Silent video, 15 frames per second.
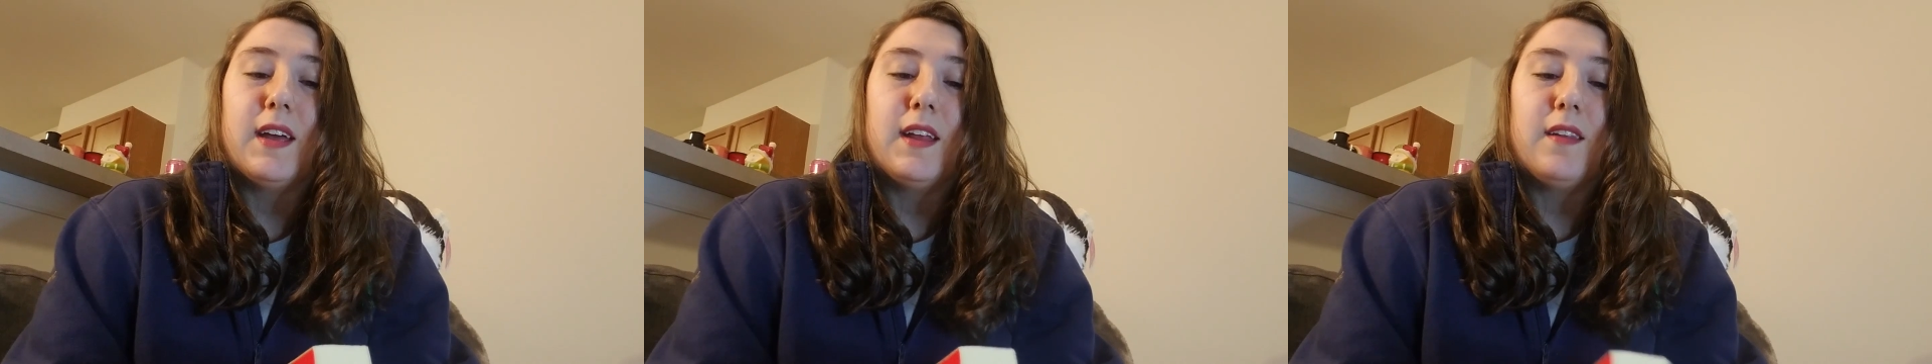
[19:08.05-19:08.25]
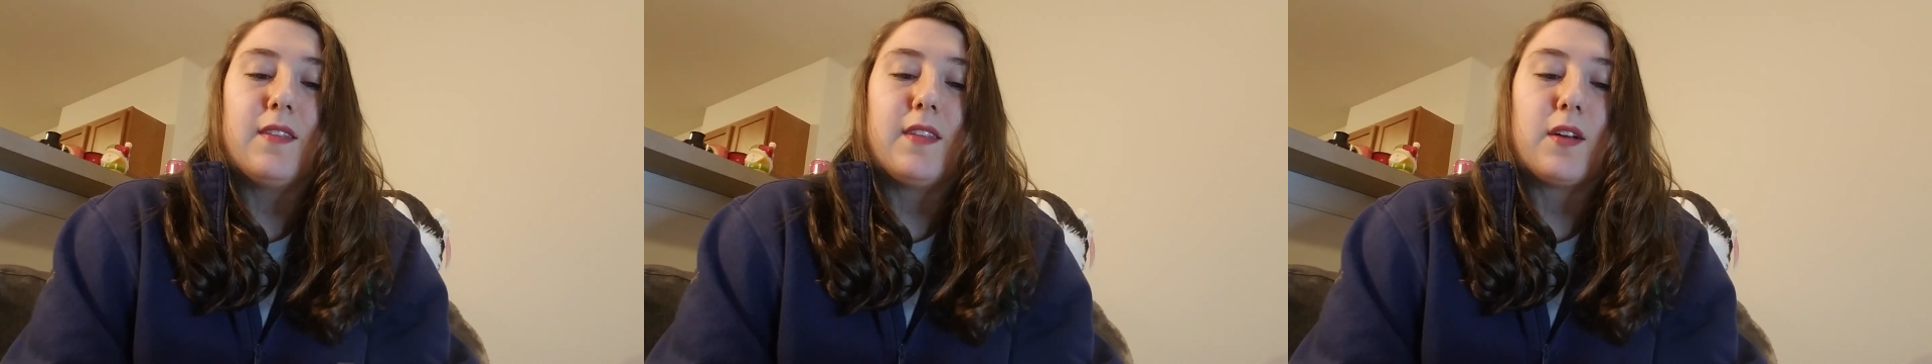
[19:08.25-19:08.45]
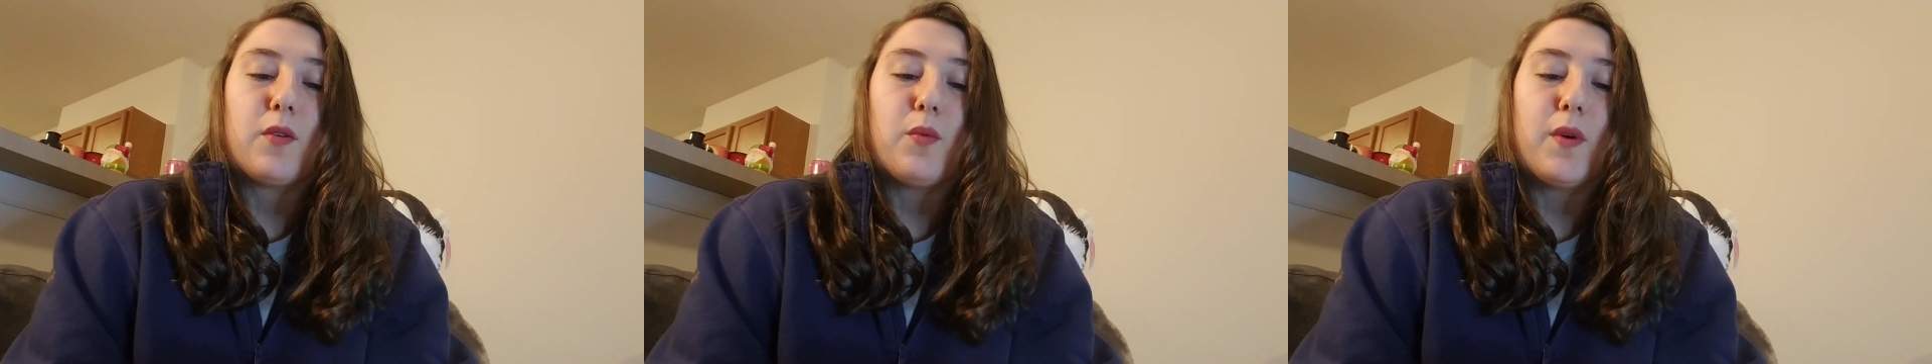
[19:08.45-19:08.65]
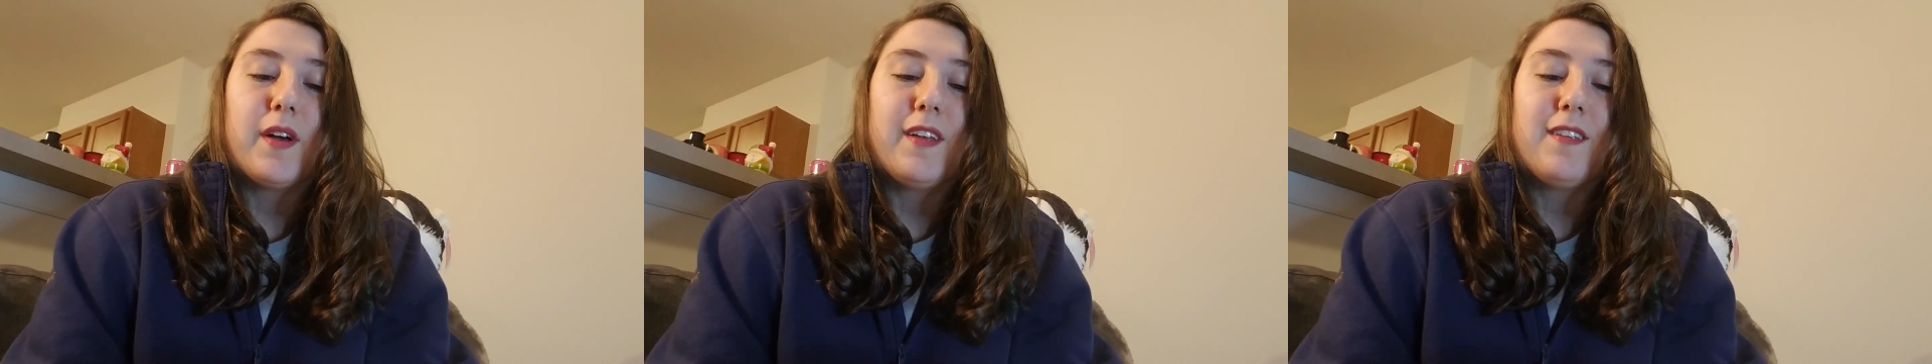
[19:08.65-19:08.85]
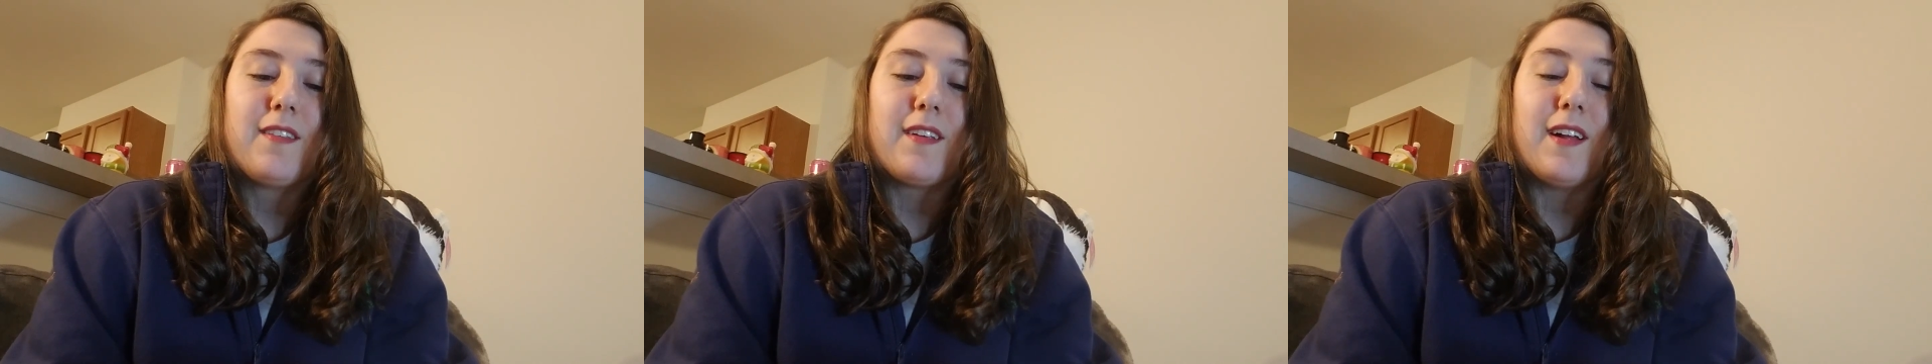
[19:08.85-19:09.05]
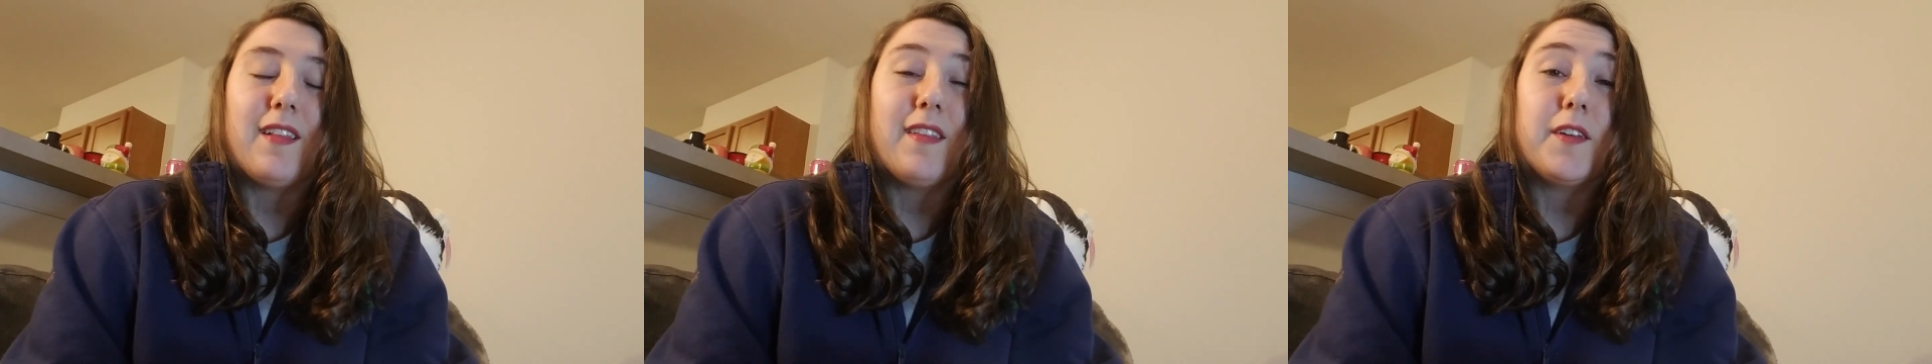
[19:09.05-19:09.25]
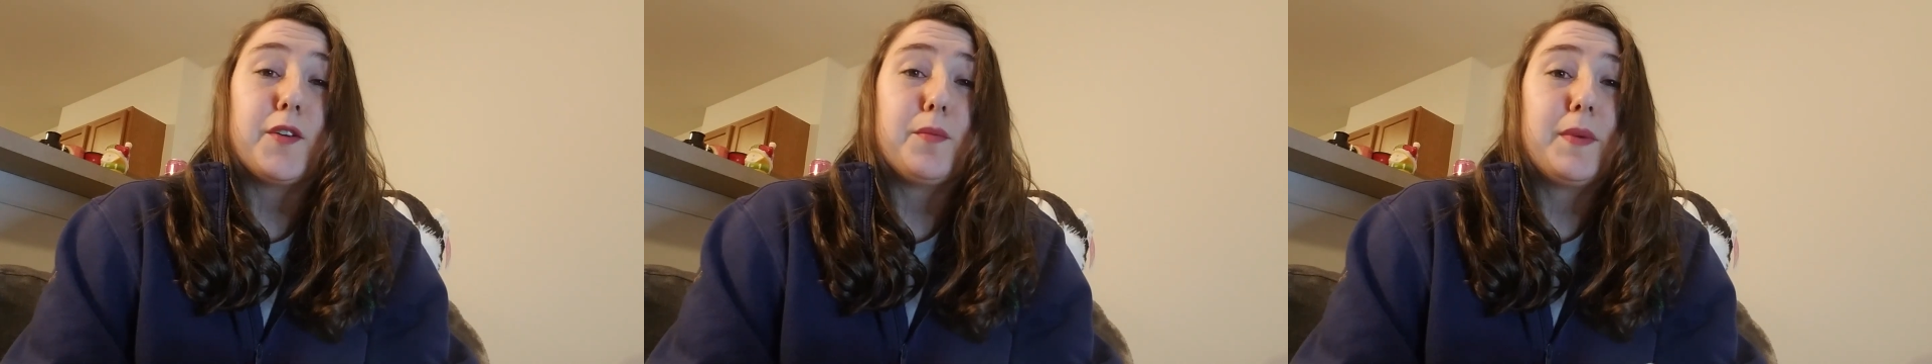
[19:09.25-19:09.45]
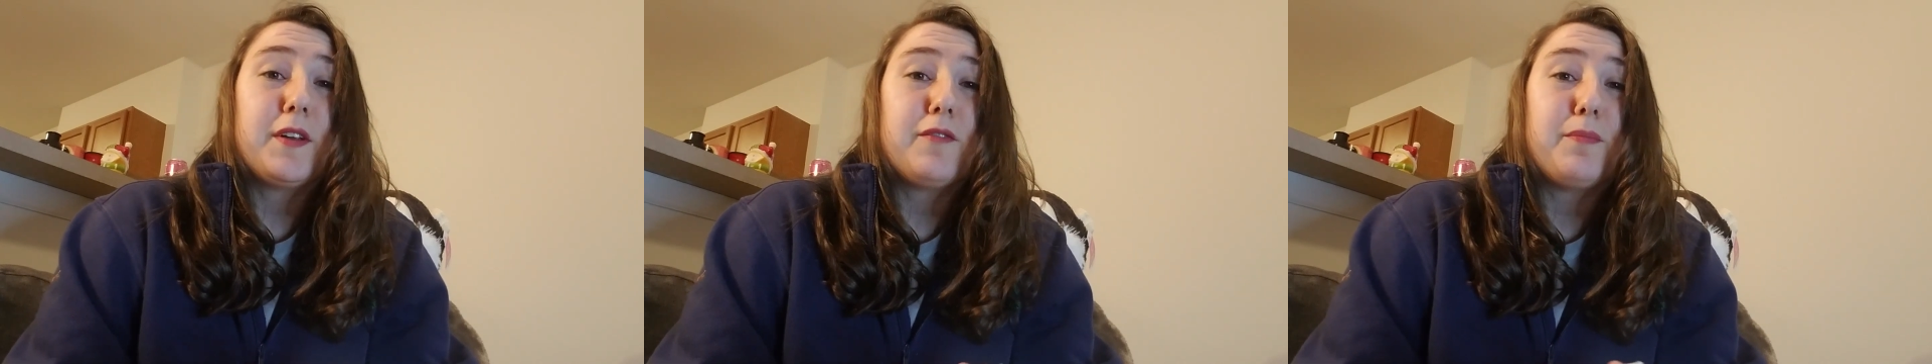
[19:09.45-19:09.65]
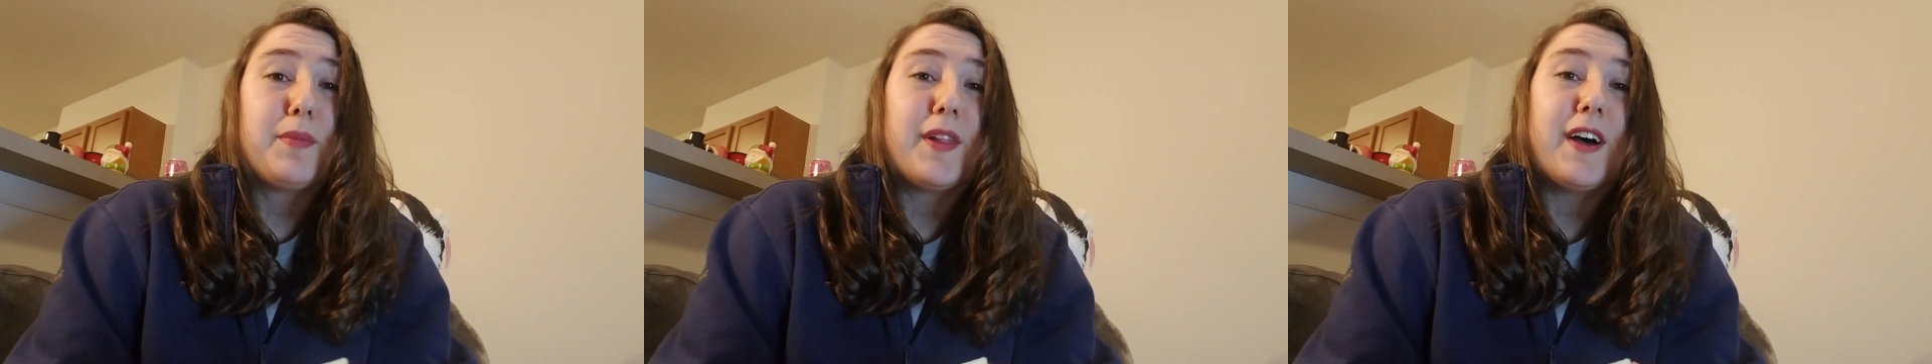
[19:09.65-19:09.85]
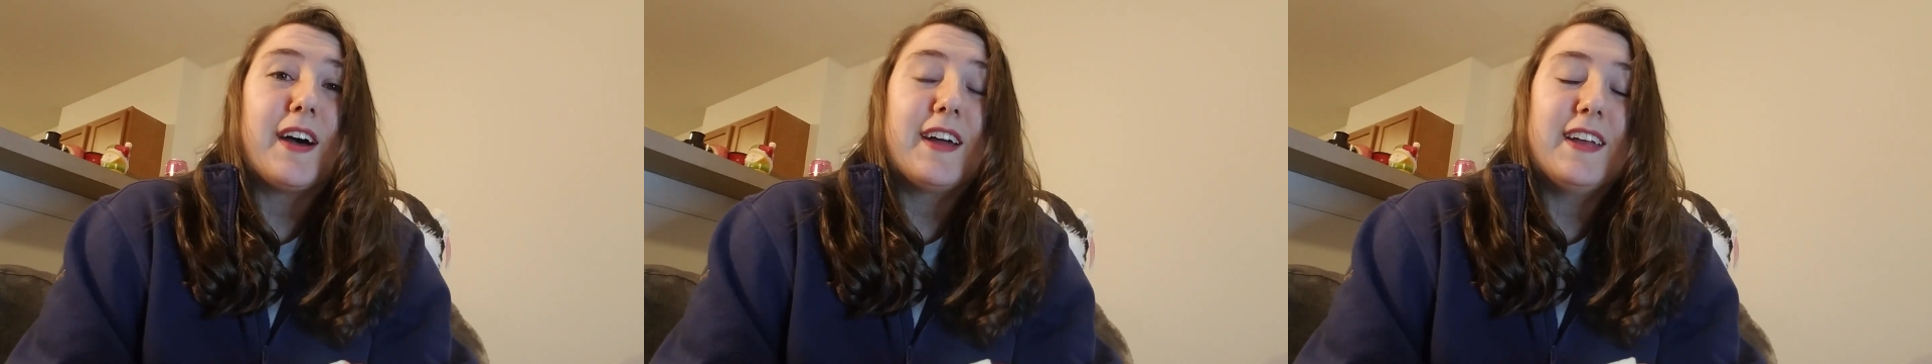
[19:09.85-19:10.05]
There was a little bit of
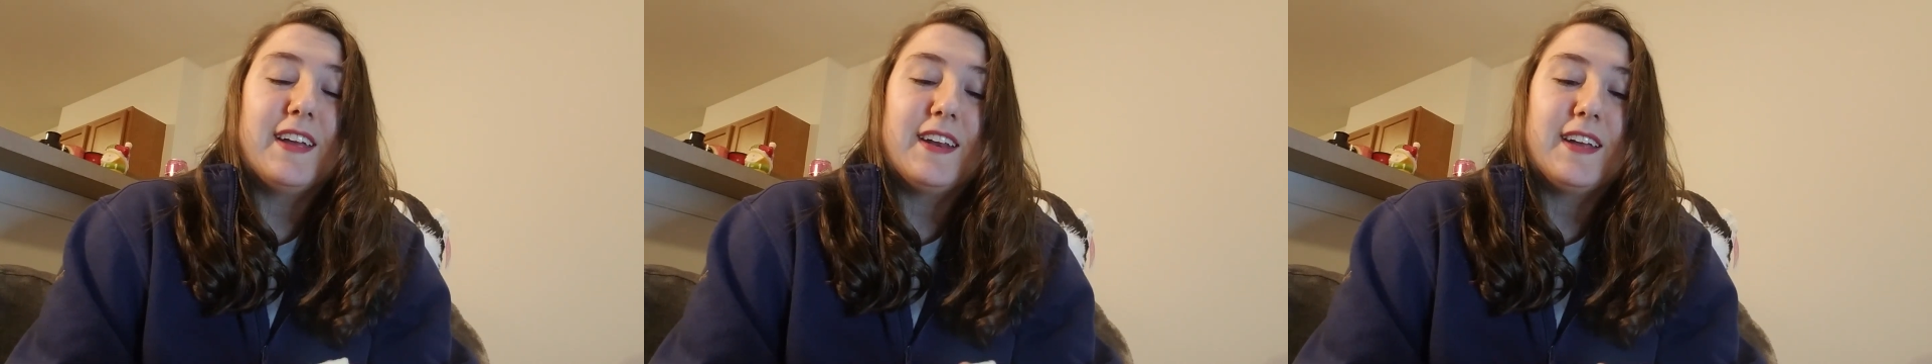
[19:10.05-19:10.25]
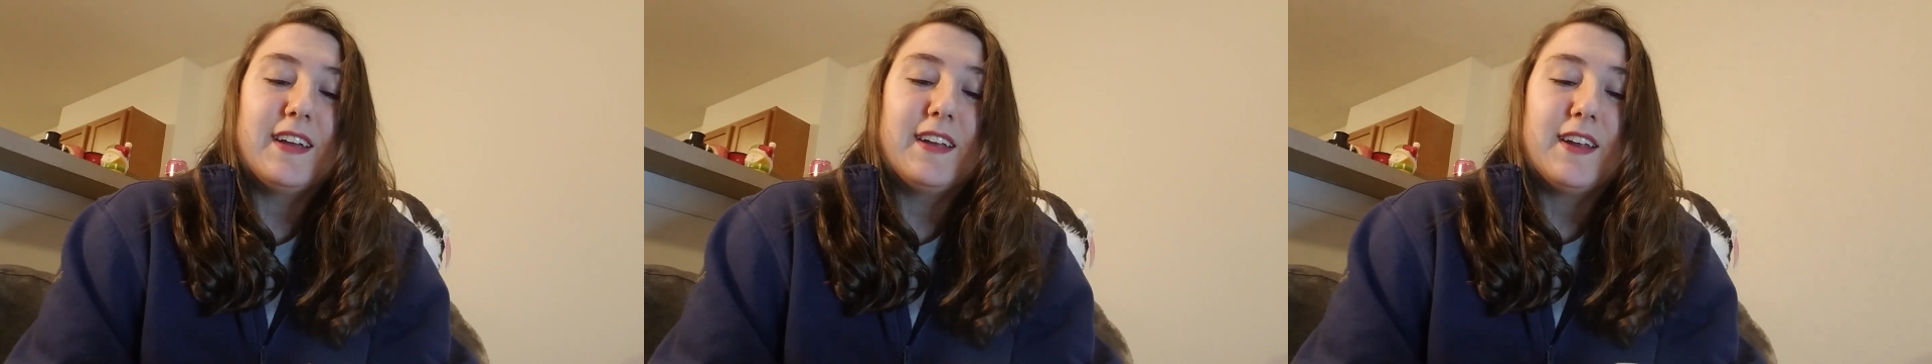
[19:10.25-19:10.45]
plot in it,